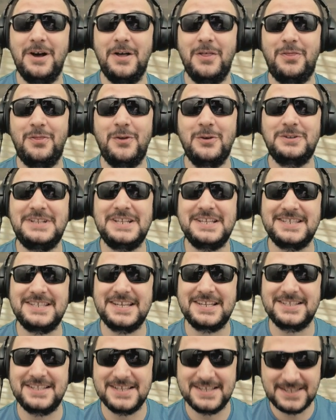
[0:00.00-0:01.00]
thirteen
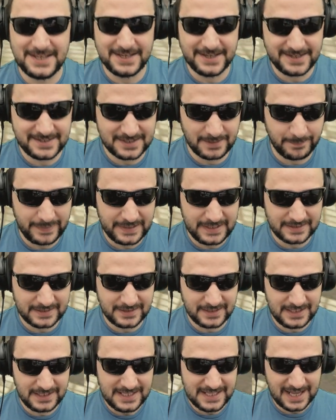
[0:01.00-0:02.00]
sixty-six,
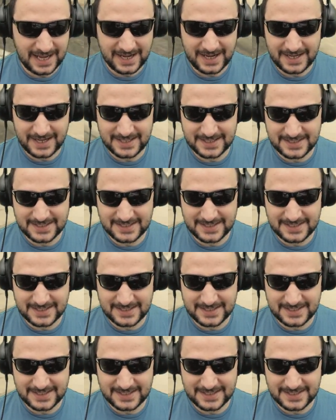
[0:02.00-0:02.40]
apparently I